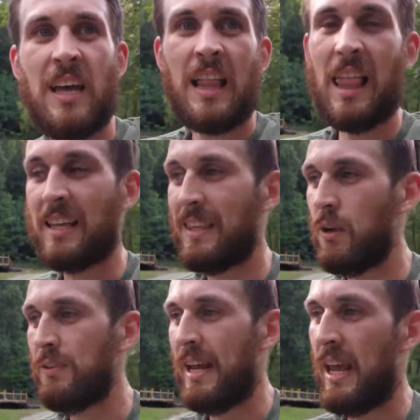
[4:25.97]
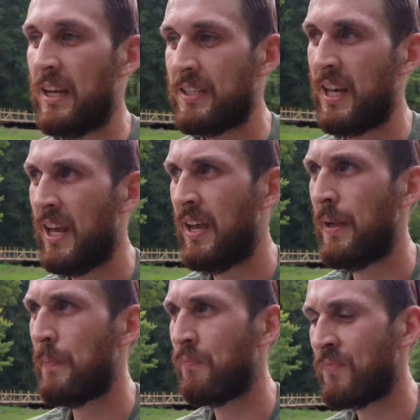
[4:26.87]
I like the old days.
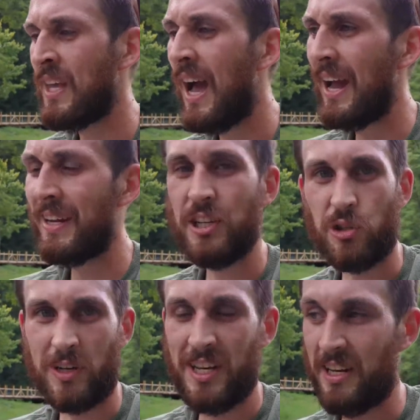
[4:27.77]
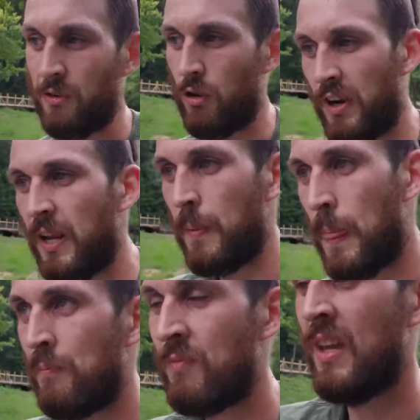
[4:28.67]
I enjoy taking Rory
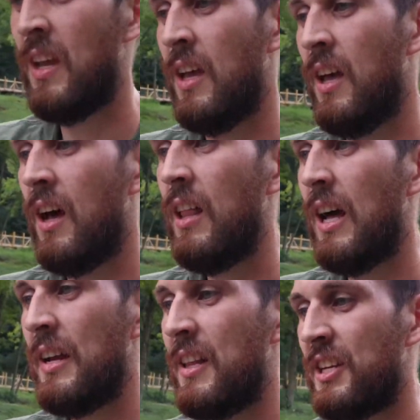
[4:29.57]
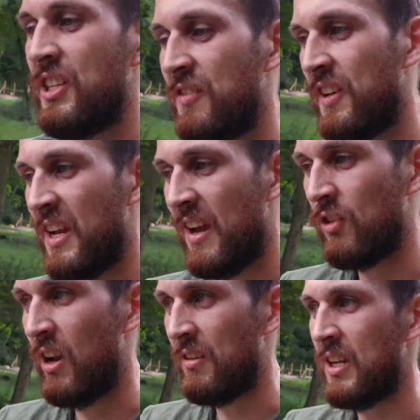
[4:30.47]
a lot. Like, she's fun to have
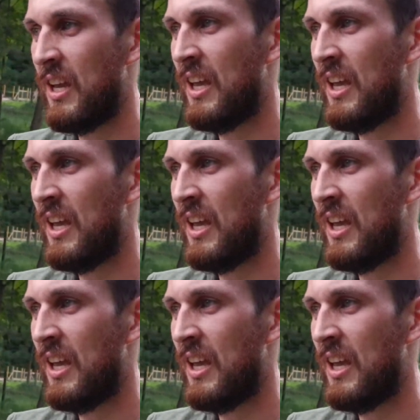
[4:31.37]
around.